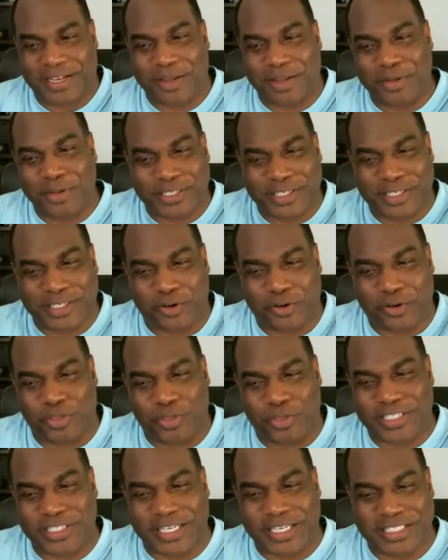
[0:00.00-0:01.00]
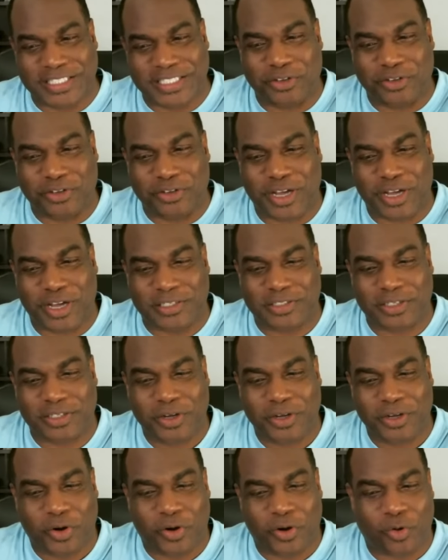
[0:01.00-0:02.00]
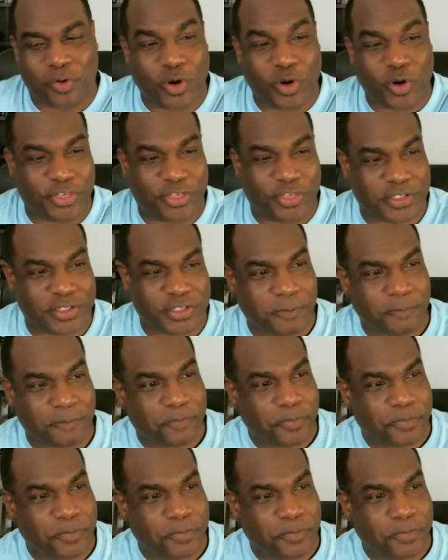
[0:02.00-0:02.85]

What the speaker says: Let me just get on with it because I see you guys are with us.